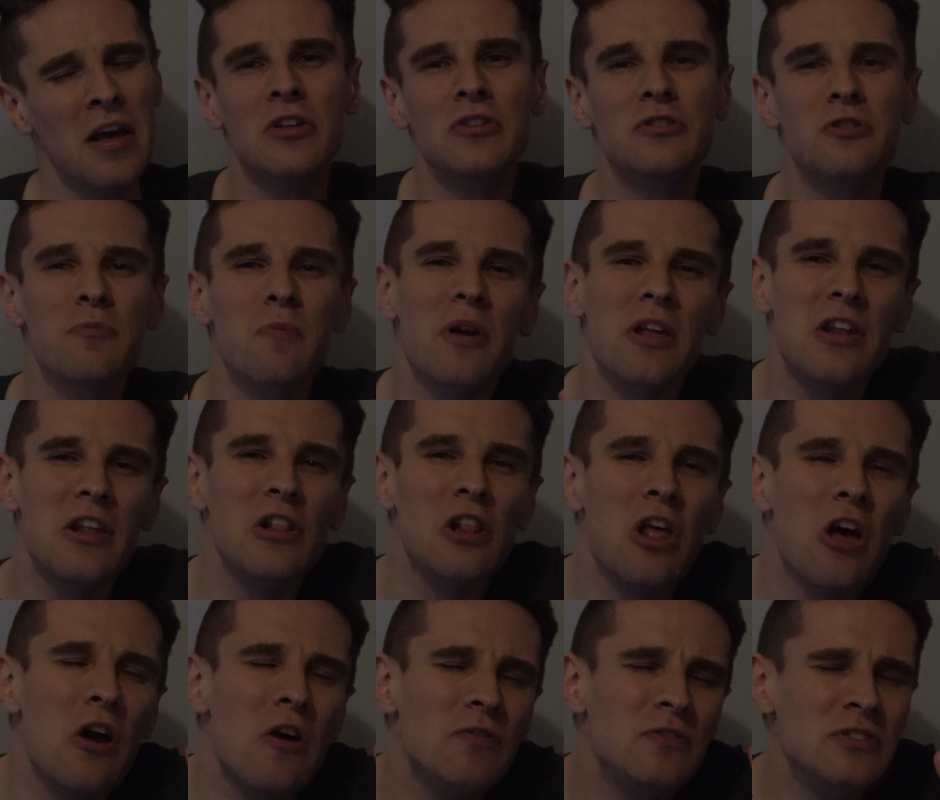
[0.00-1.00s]
Too many
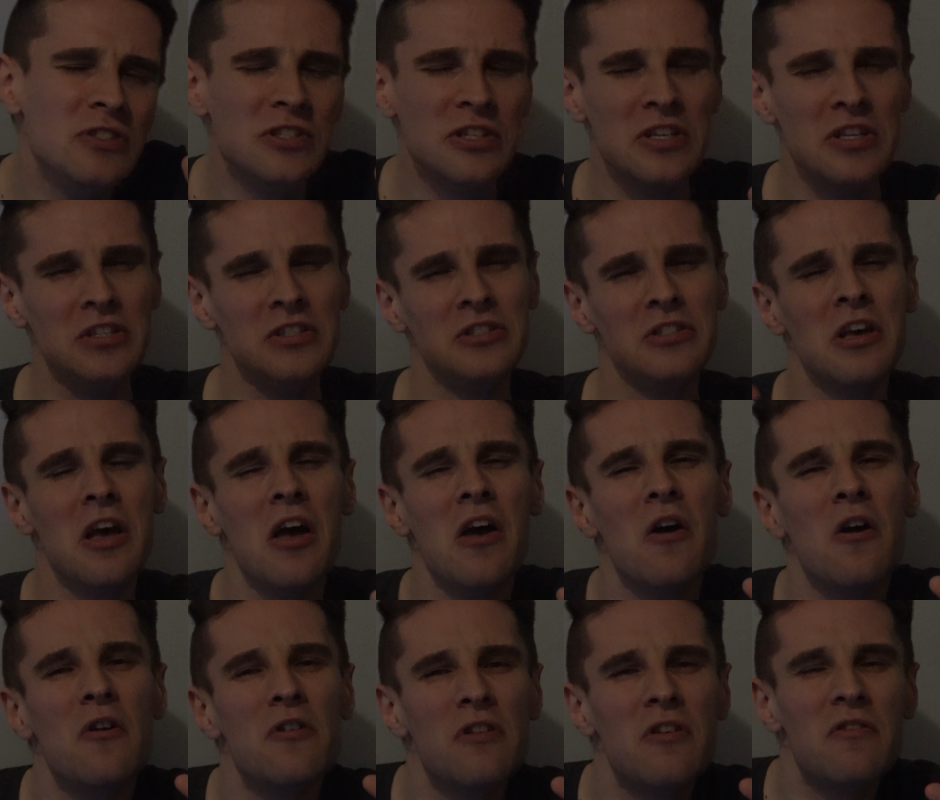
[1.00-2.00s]
love scenes.
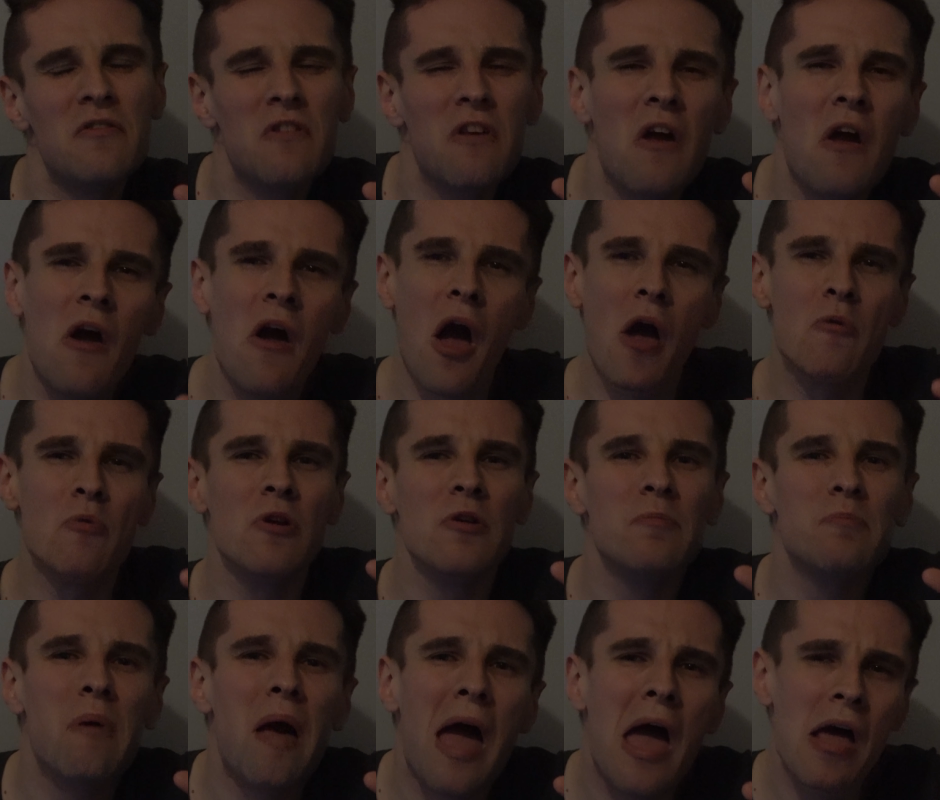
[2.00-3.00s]
Oh no, I
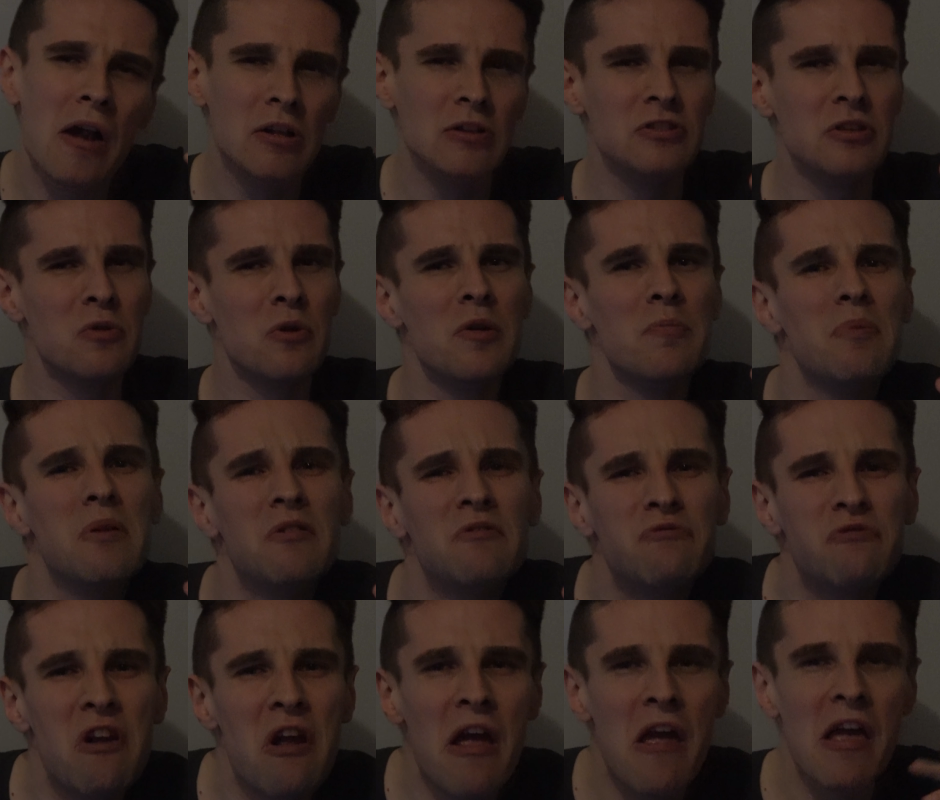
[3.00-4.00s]
want battles, I want
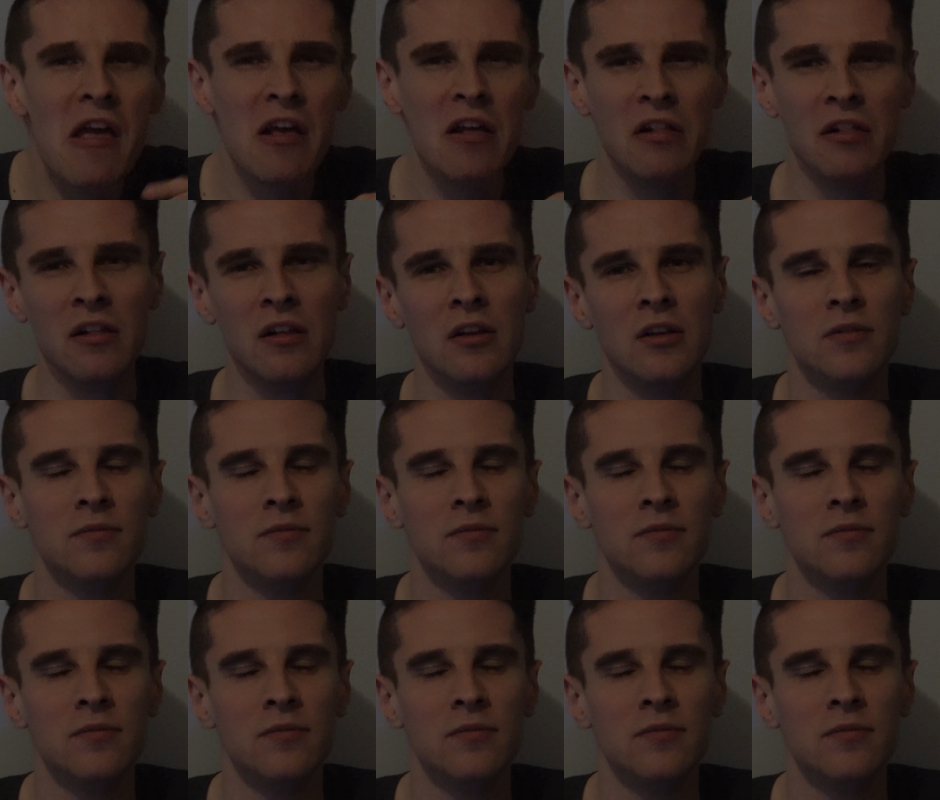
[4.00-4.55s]
betrayal.